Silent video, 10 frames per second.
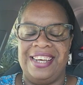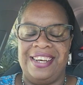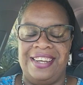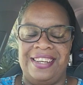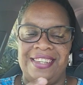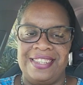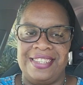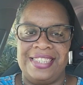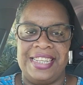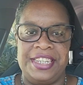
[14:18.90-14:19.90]
Ah
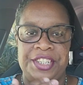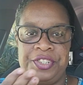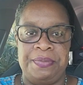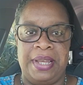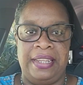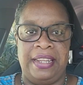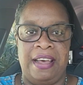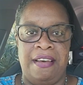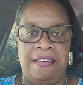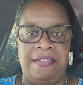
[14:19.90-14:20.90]
sending you my
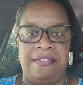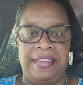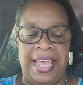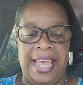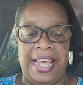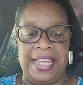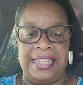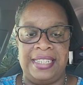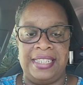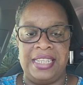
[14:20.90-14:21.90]
love.
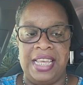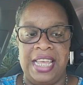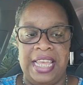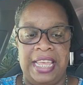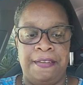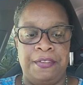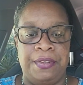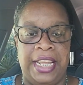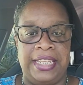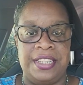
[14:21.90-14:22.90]
And if you
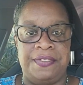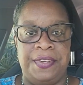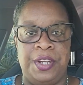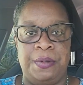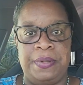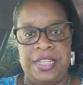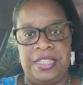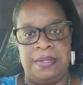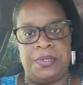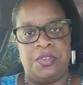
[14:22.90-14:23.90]
like this video, please
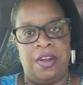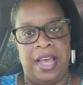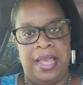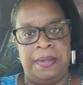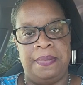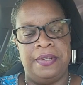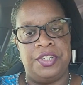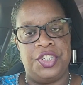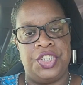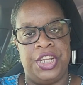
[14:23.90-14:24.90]
subscribe,
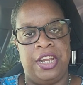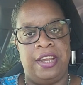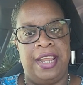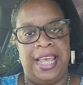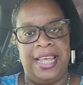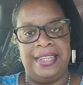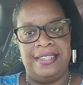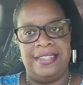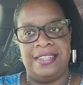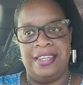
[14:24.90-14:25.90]
share,
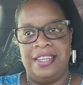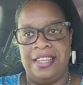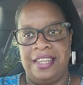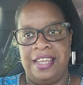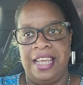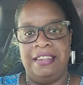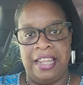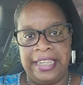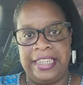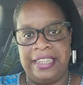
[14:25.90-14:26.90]
and, and
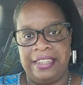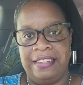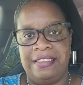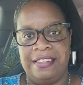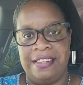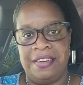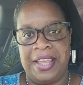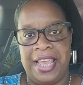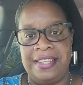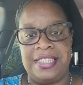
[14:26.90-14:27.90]
like.
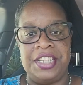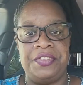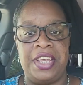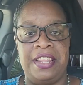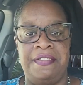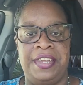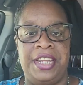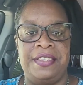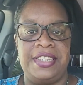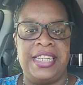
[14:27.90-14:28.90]
Okay, see you in the other
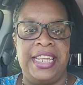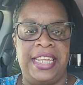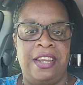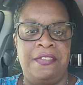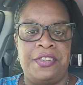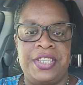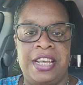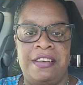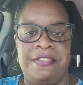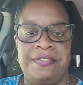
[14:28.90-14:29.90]
videos. Take care of
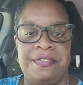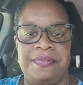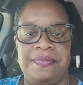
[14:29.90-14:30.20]
yourself.